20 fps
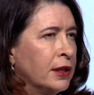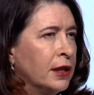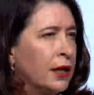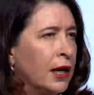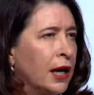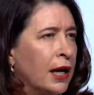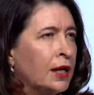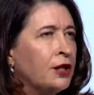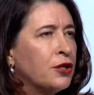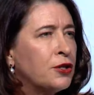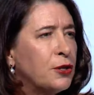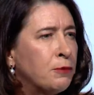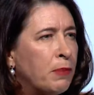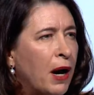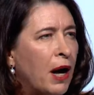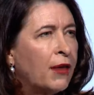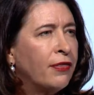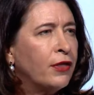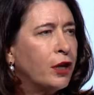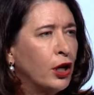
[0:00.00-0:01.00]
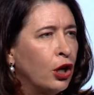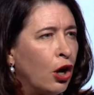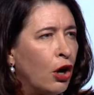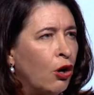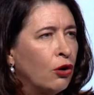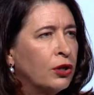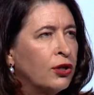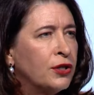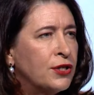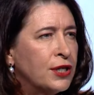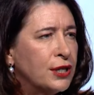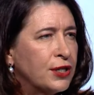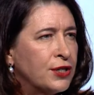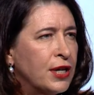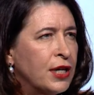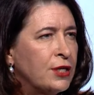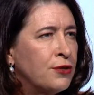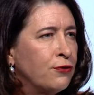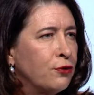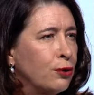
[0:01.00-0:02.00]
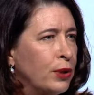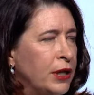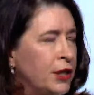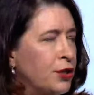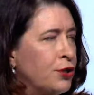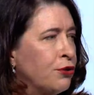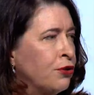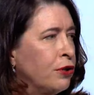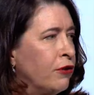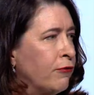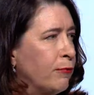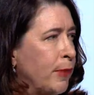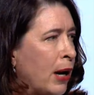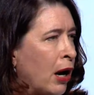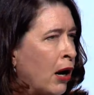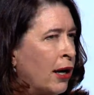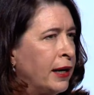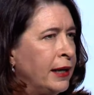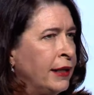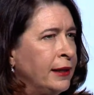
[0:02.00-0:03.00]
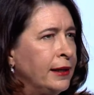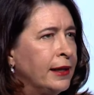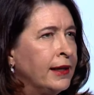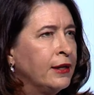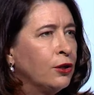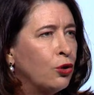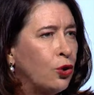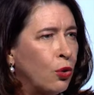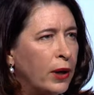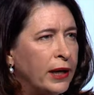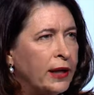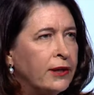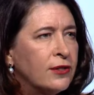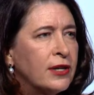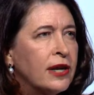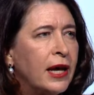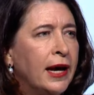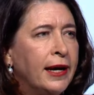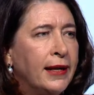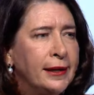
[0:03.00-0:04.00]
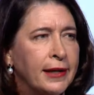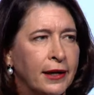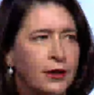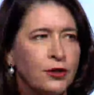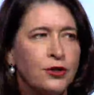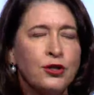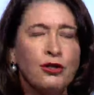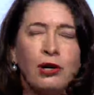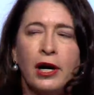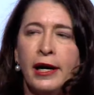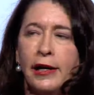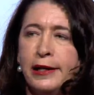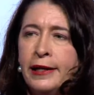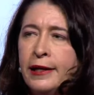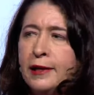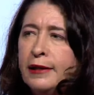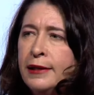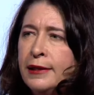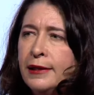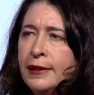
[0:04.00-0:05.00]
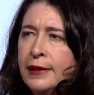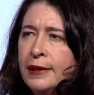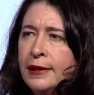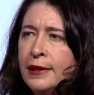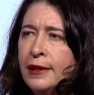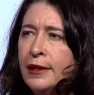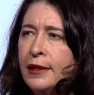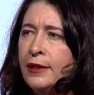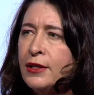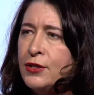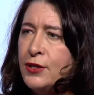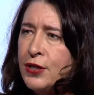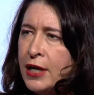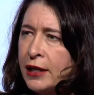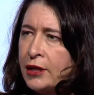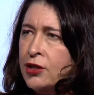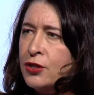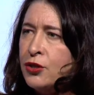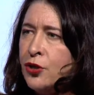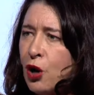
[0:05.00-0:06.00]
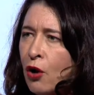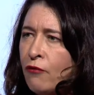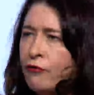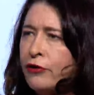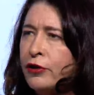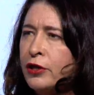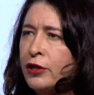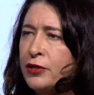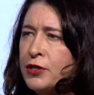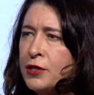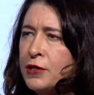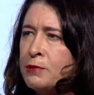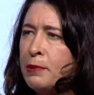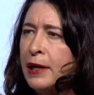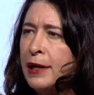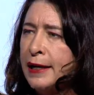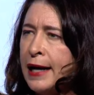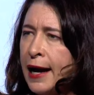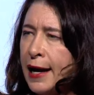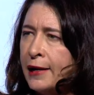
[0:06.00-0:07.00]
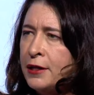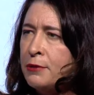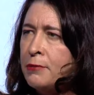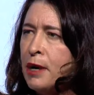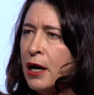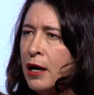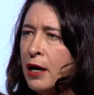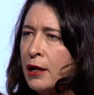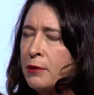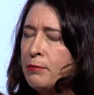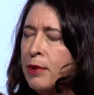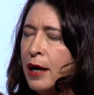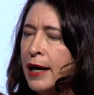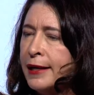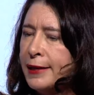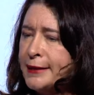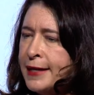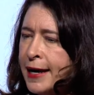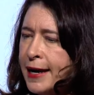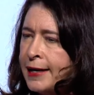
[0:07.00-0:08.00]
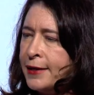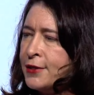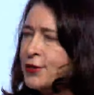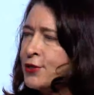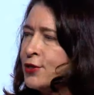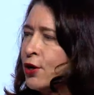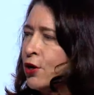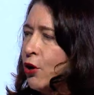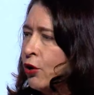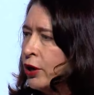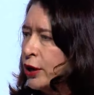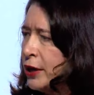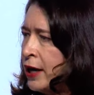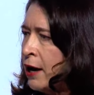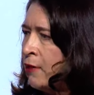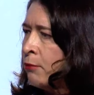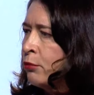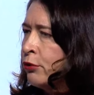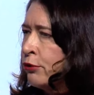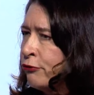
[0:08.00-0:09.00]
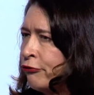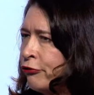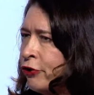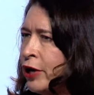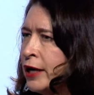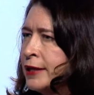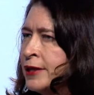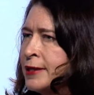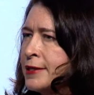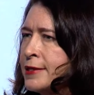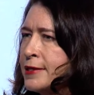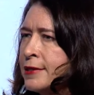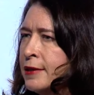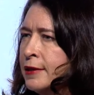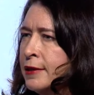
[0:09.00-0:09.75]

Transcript: And despite the long and successful history of mining in Queensland and Australia, the sector's confidence is being undermined by attacks on a number of fronts